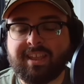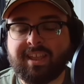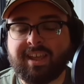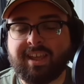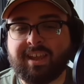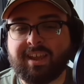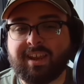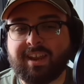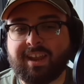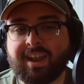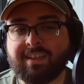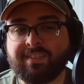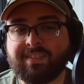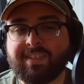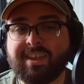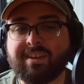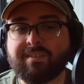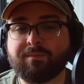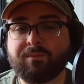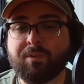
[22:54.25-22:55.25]
I
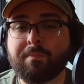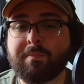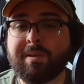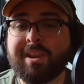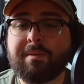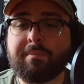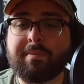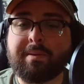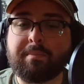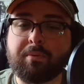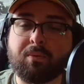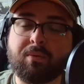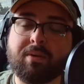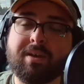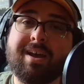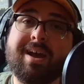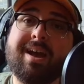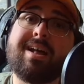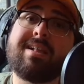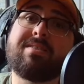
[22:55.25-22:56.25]
think for many people,
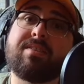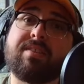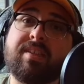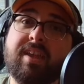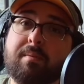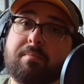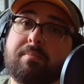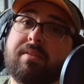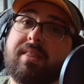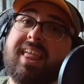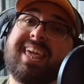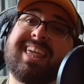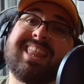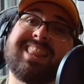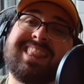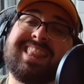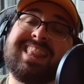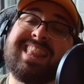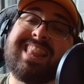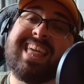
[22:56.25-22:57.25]
concepts like
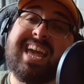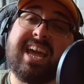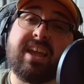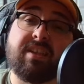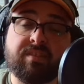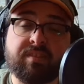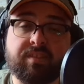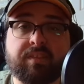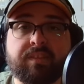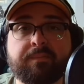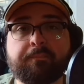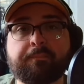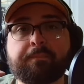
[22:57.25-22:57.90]
this,